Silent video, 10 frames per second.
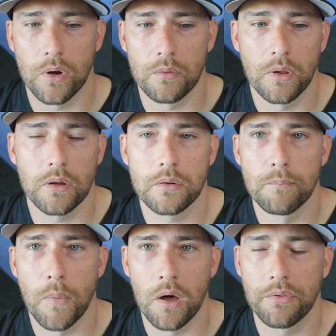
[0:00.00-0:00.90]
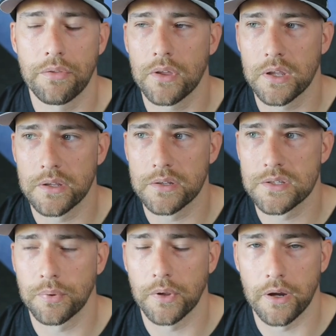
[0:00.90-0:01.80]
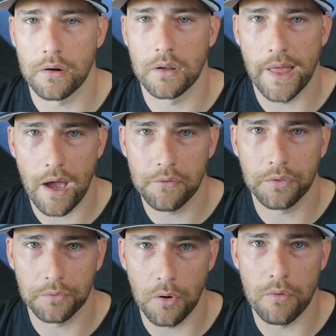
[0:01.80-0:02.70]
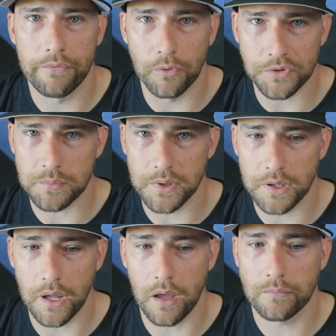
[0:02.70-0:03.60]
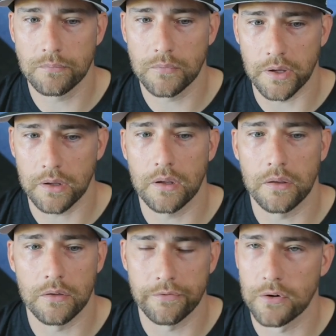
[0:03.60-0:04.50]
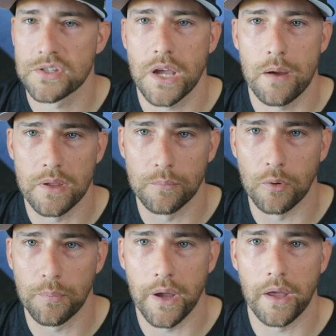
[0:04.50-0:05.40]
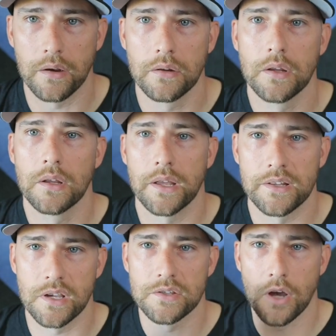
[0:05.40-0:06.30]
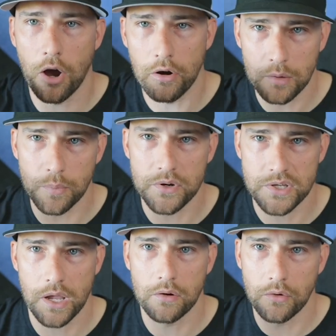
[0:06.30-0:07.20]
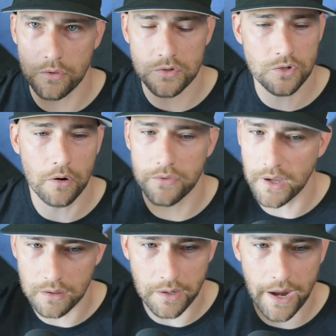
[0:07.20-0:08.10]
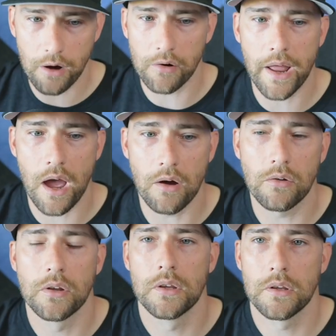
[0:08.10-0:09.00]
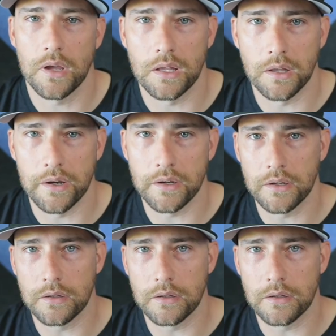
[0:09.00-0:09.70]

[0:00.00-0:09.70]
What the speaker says: at what like month is a player allowed to throw full speed again? Like their first time in the bullpen, it says 100% on their chart. They can air it out and let it